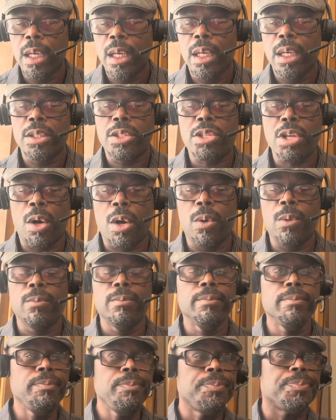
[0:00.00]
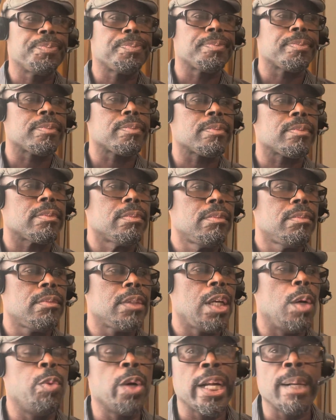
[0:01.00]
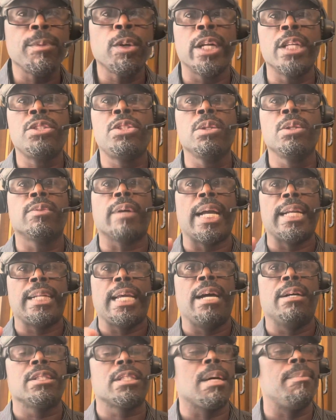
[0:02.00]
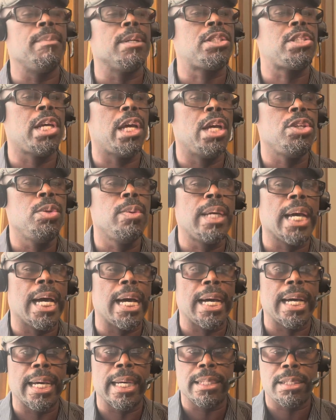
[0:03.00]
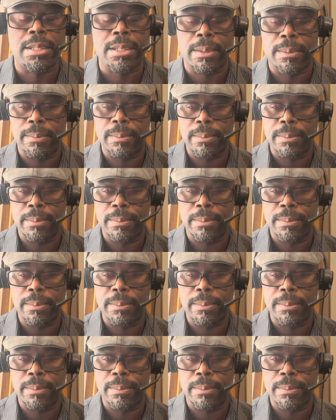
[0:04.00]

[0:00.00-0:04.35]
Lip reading: So what I'm going to do right now is I'm going to tell you guys